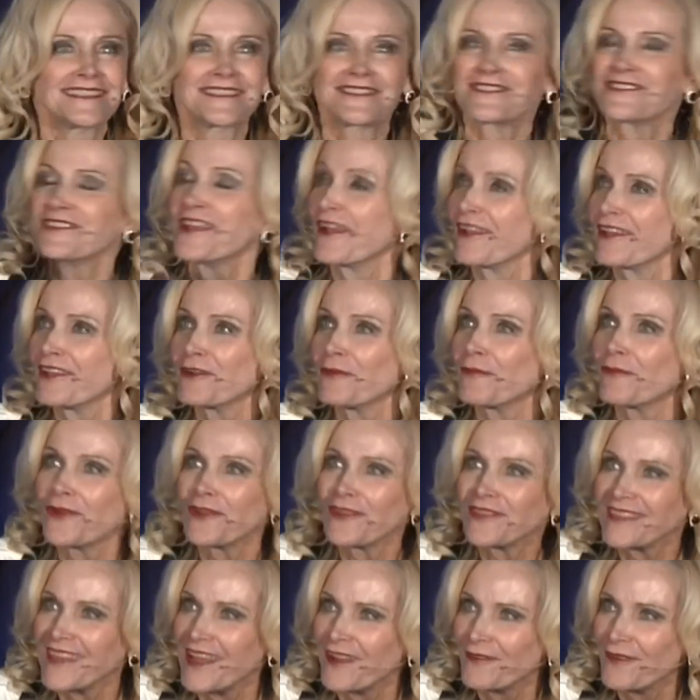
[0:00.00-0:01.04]
it's not going to
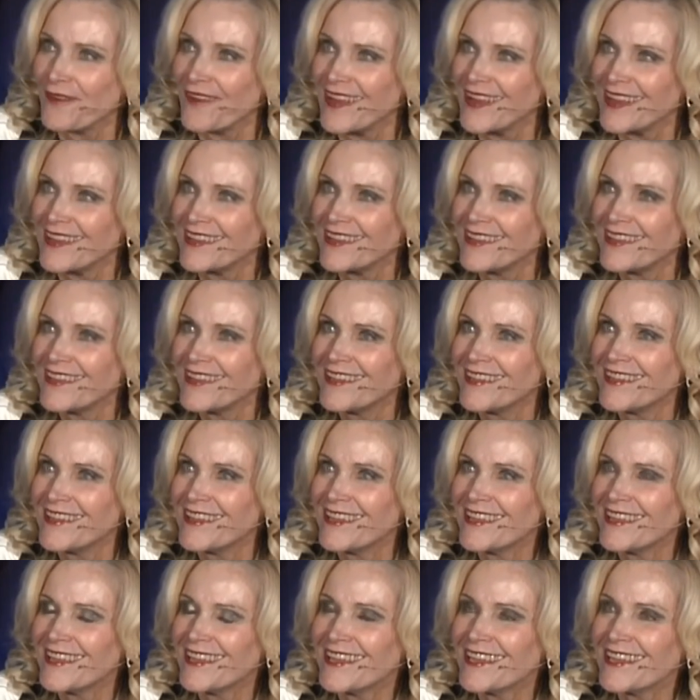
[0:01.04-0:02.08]
work that way.
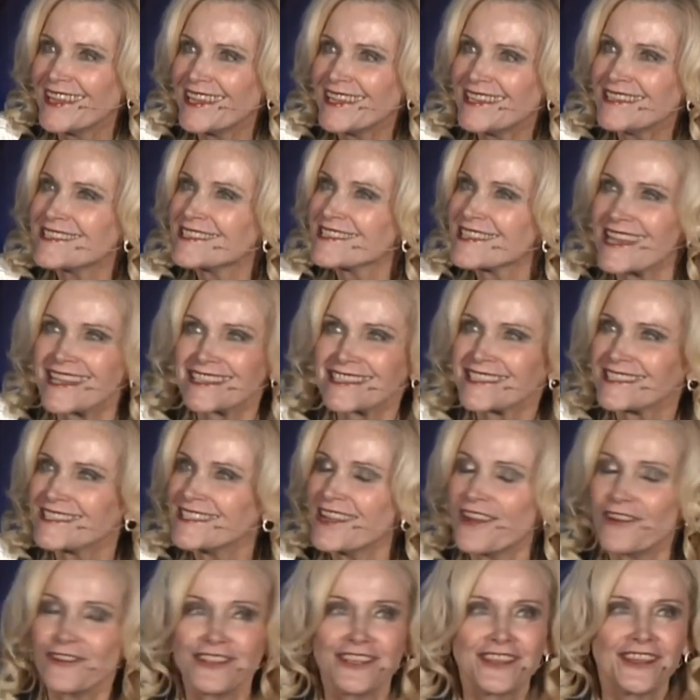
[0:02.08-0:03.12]
He says,
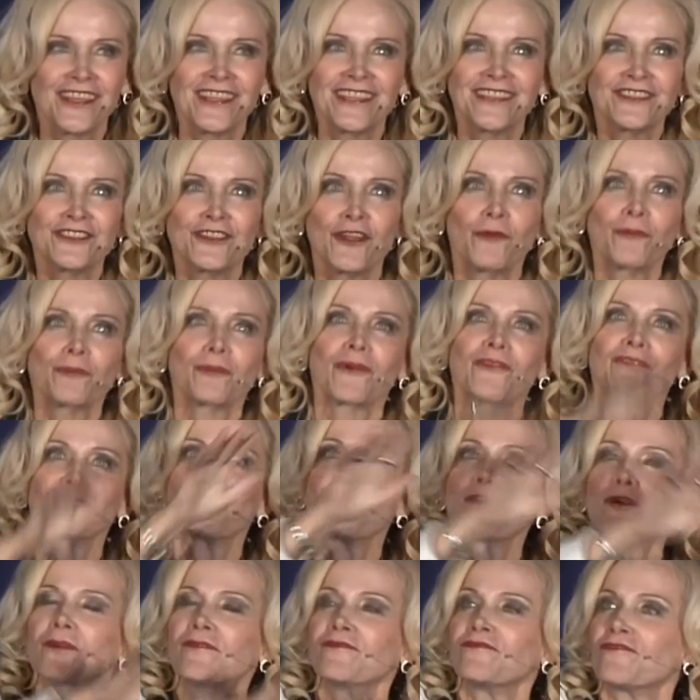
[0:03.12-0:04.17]
No, you, you don't
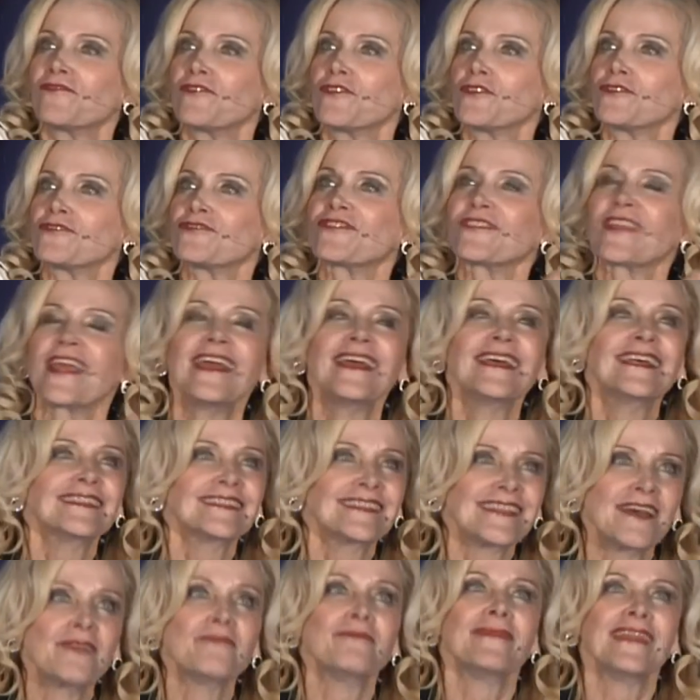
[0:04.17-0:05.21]
perform first.
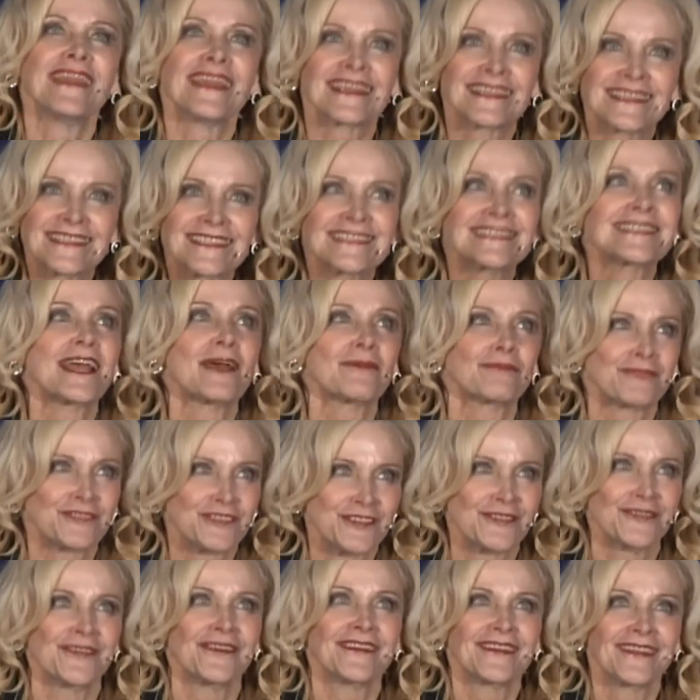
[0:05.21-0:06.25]
Let me
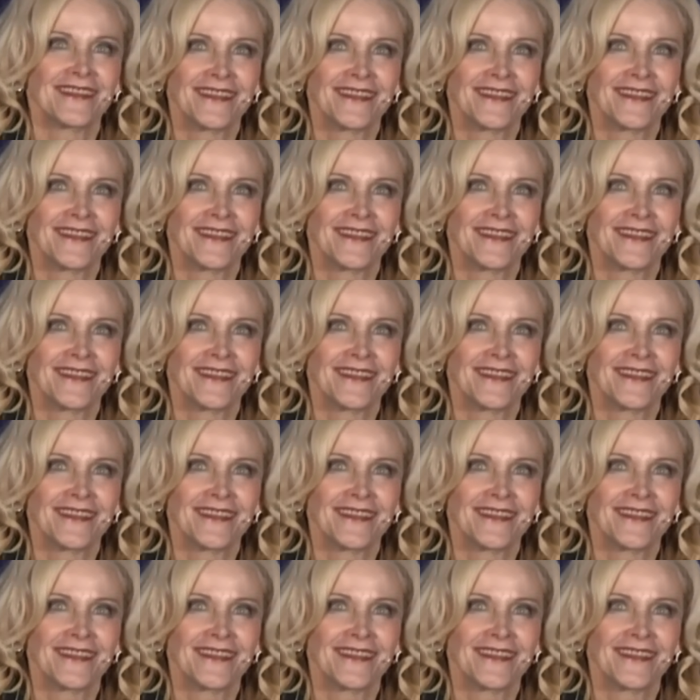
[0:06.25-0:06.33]
accept you.